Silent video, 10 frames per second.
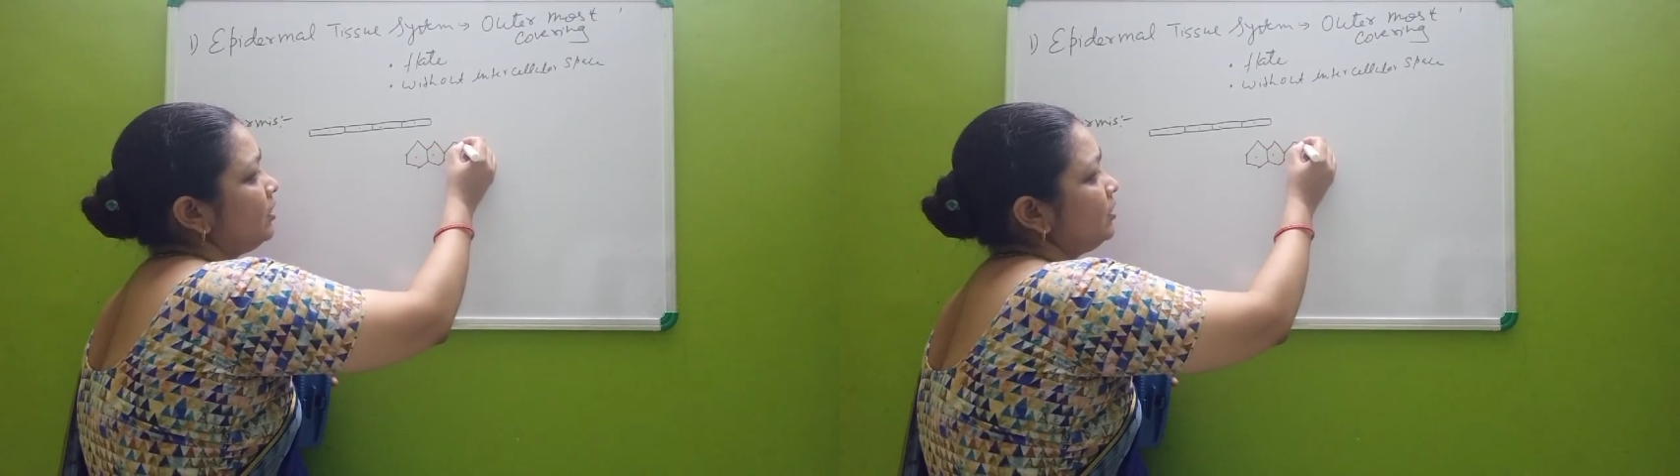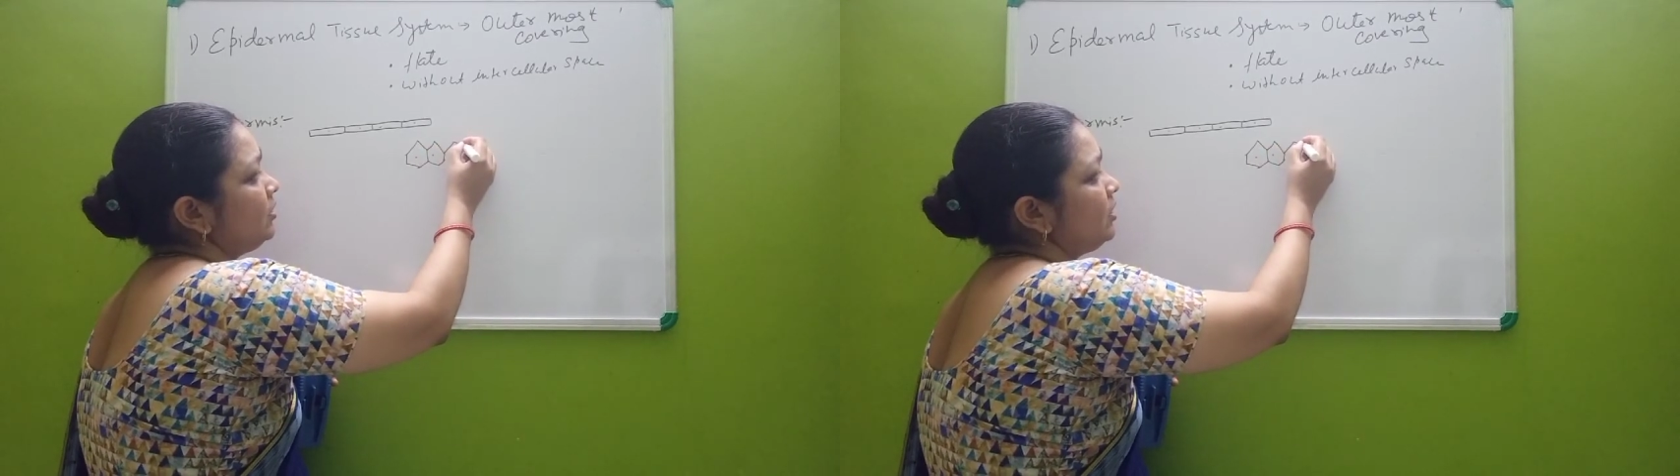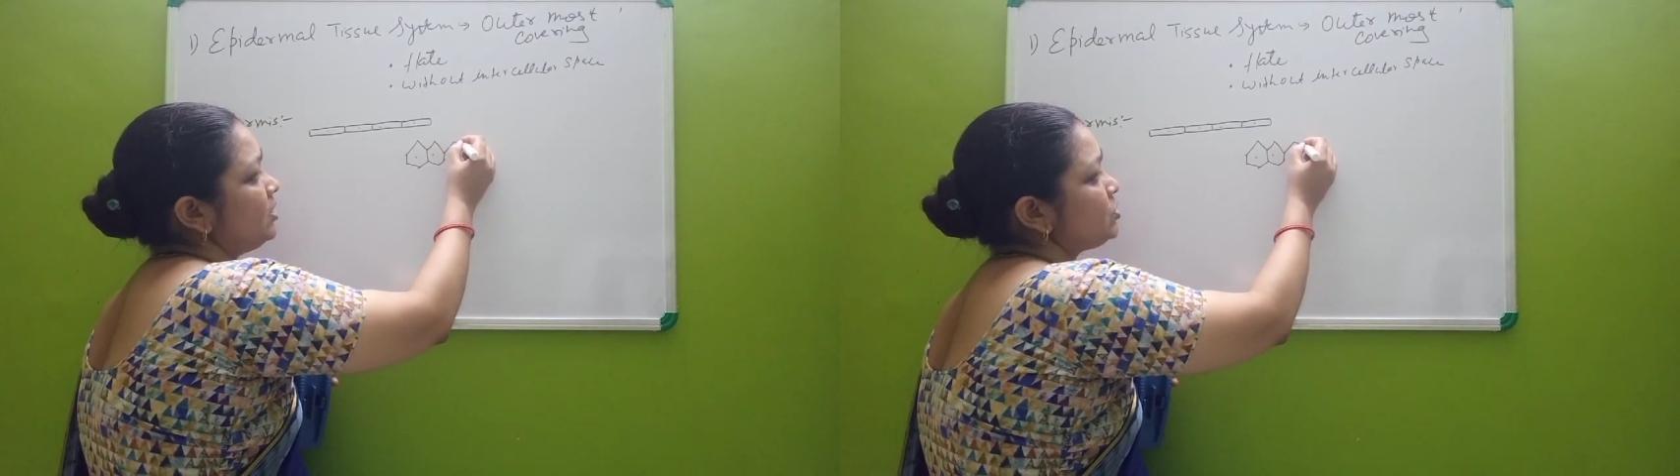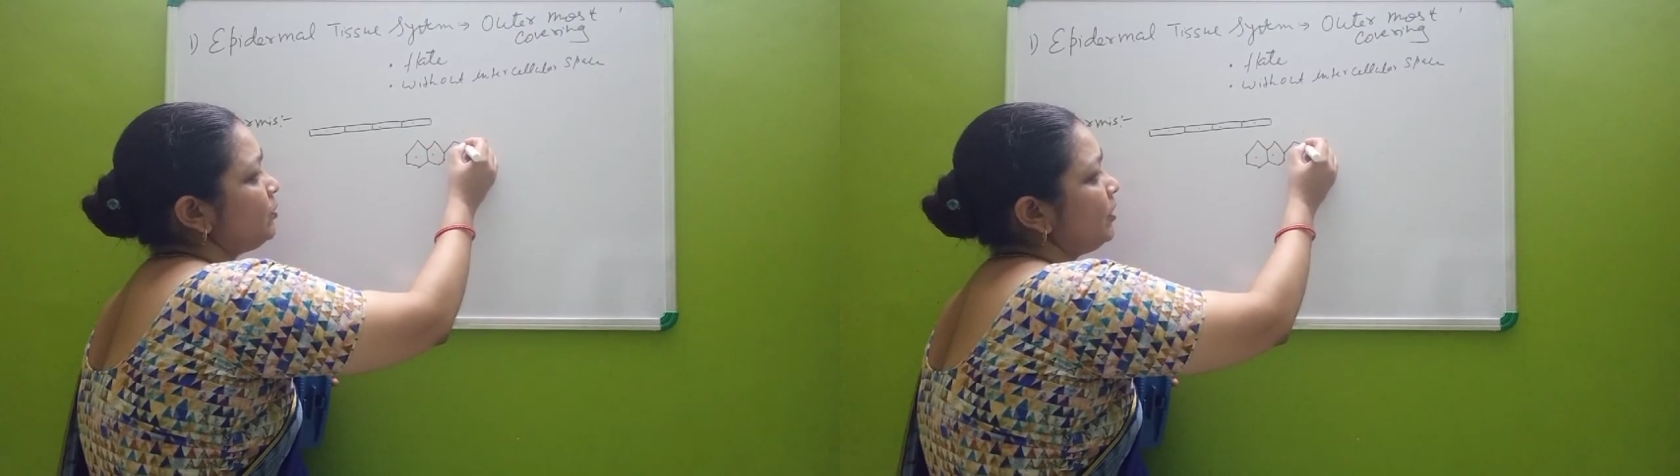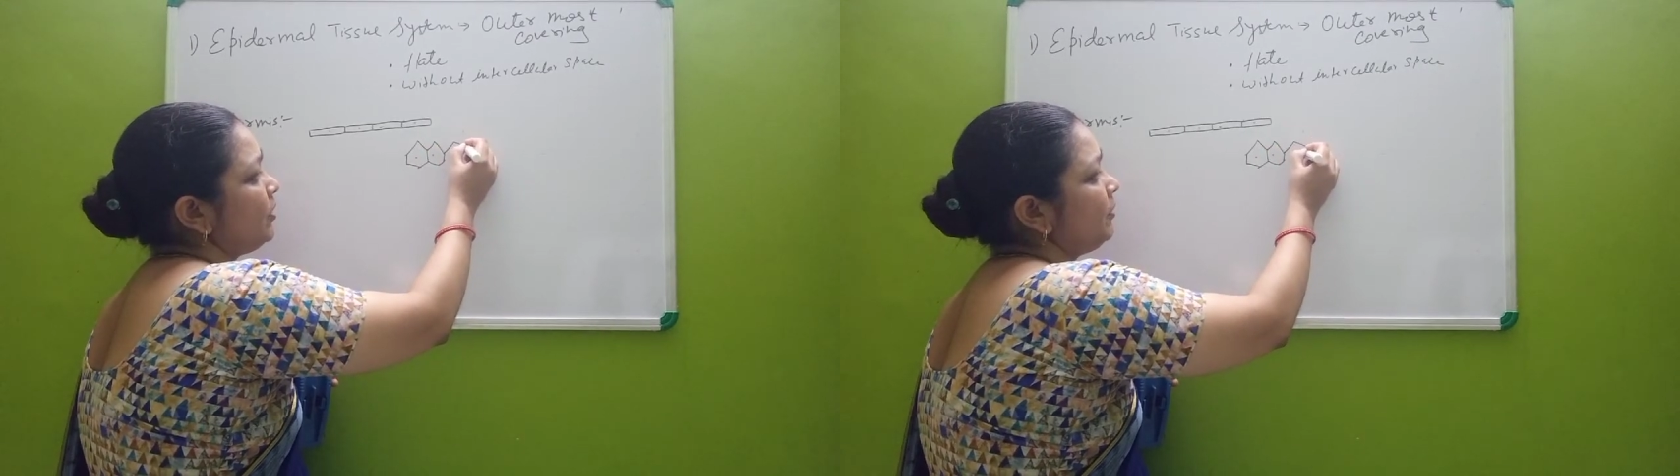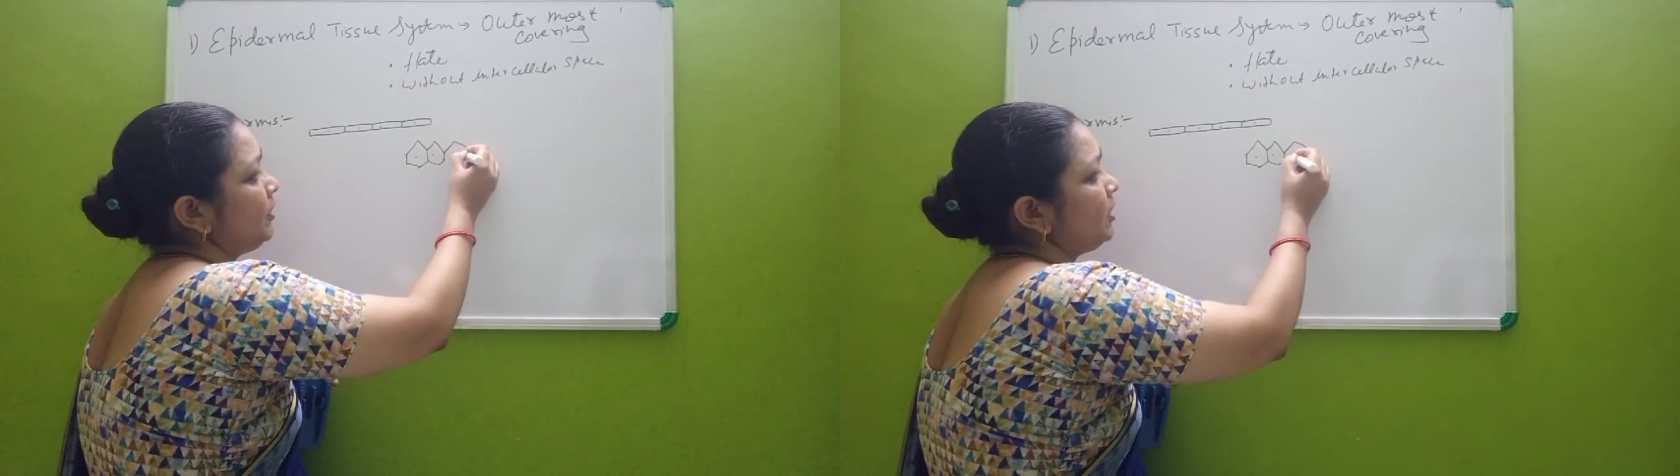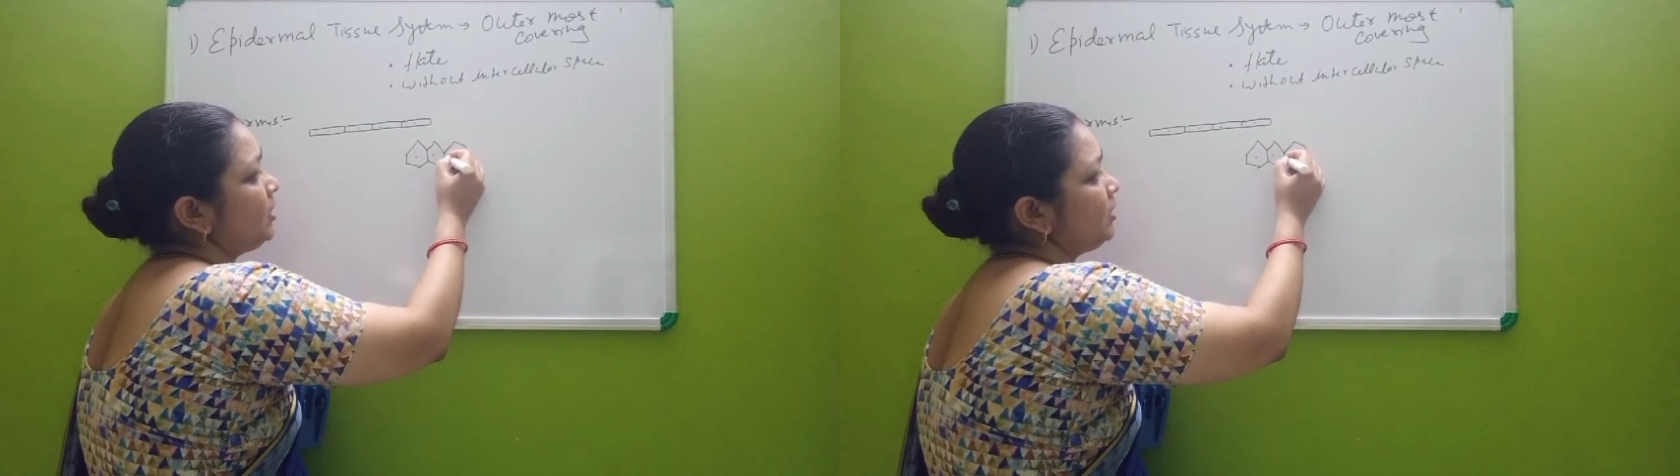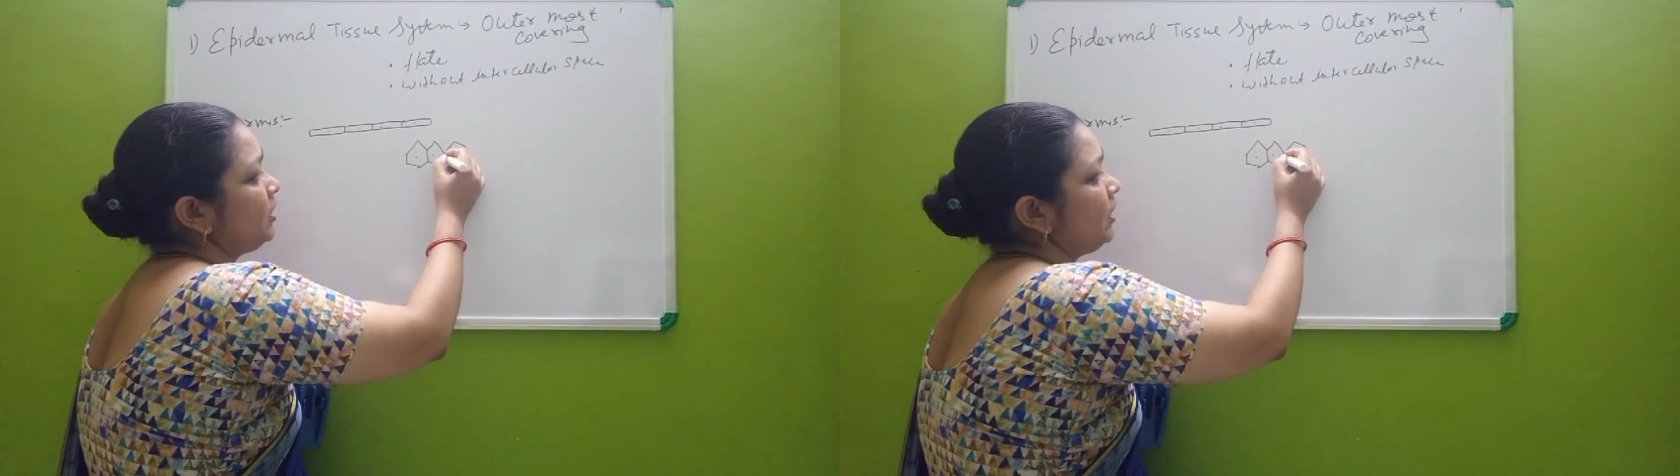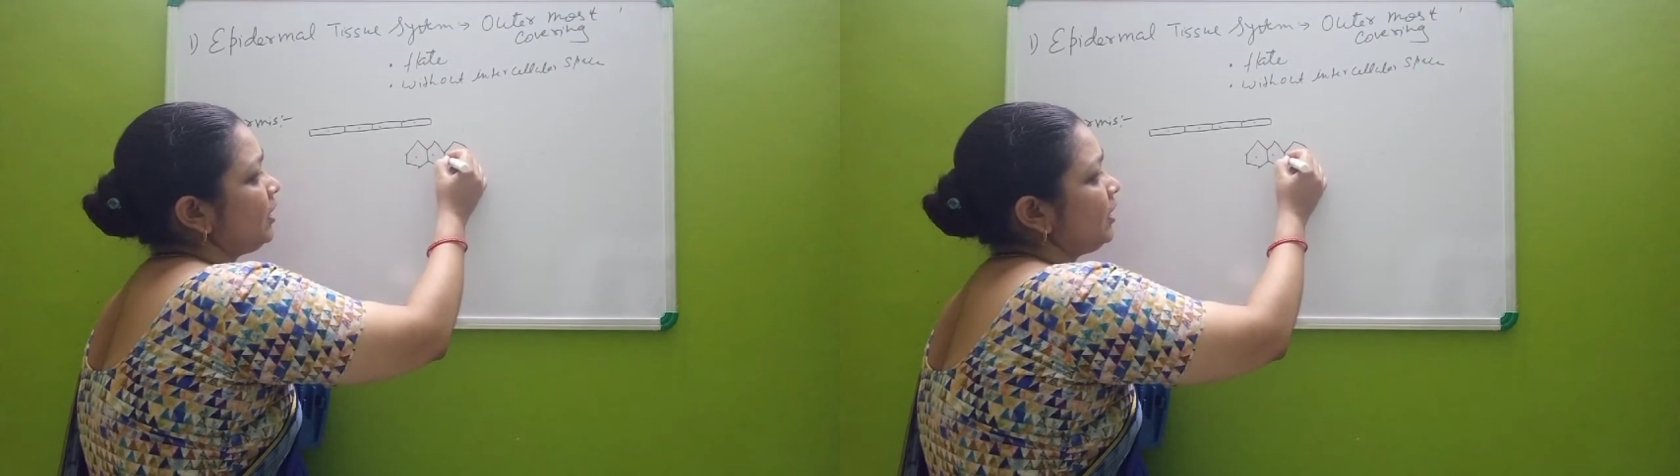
this will be the other